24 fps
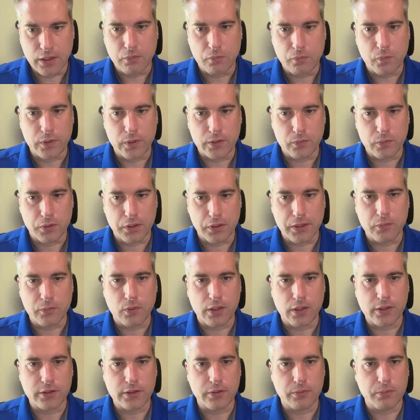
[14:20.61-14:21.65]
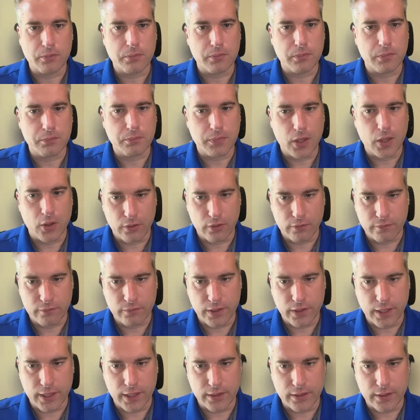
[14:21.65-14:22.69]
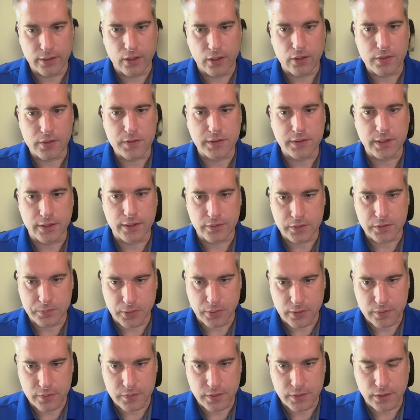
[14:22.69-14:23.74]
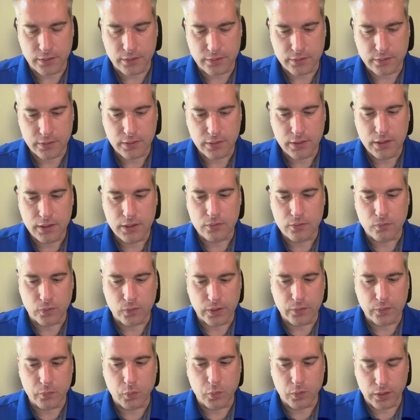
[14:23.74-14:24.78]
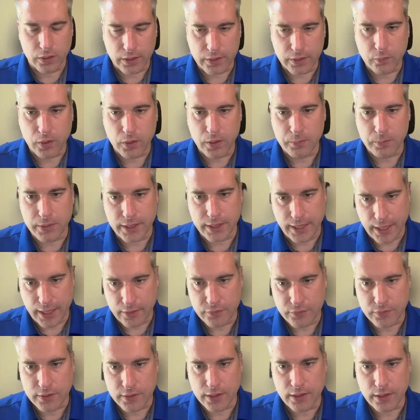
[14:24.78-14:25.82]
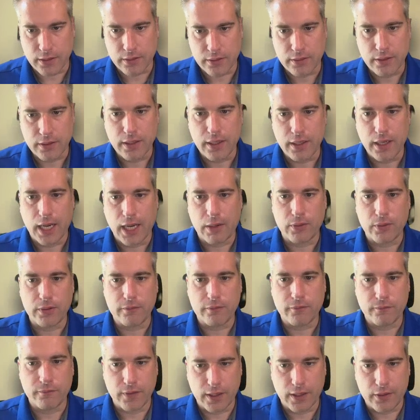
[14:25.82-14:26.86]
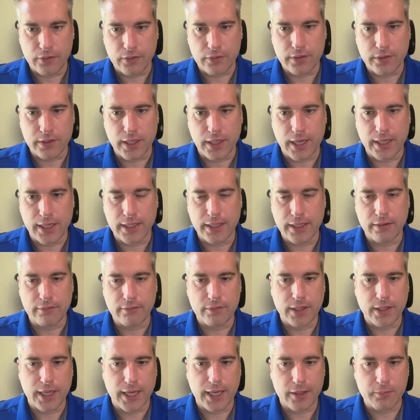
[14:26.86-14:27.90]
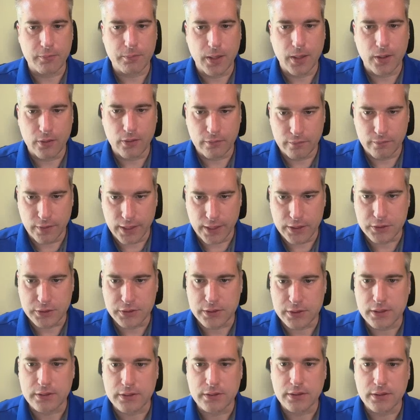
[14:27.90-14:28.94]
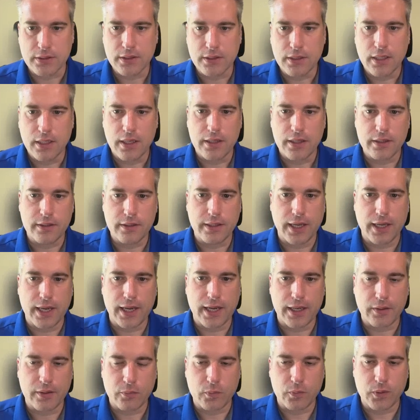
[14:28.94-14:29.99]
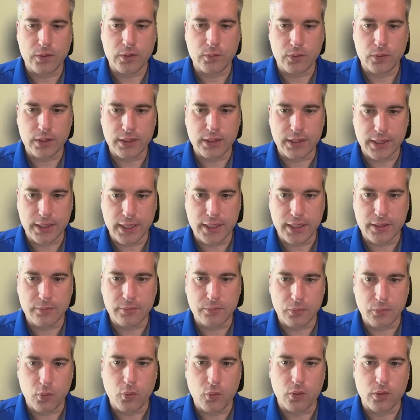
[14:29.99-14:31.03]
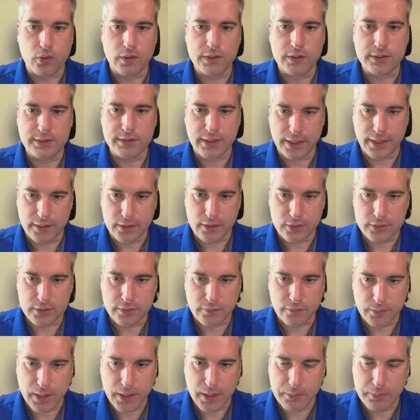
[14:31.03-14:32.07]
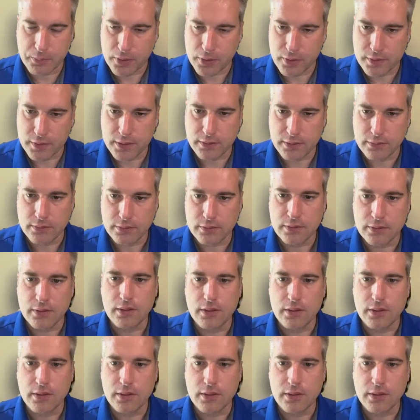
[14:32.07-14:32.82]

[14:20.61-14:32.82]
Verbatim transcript: We really wanted to motivate our salesperson. We really want to be out there. And we felt that if they had motivation, that we would get more sales from that person.